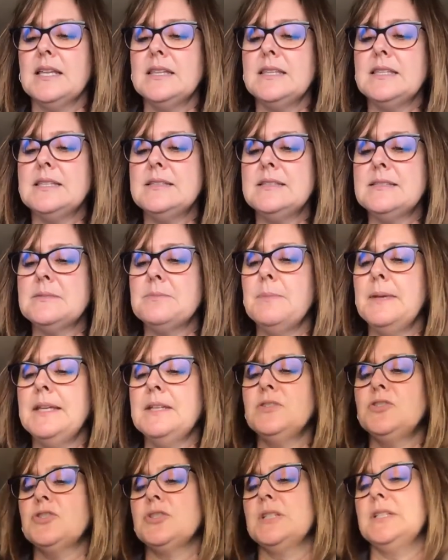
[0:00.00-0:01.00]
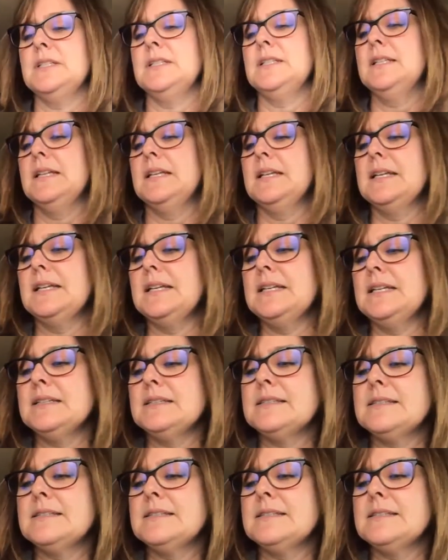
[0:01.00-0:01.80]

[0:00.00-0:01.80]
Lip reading: This mansion is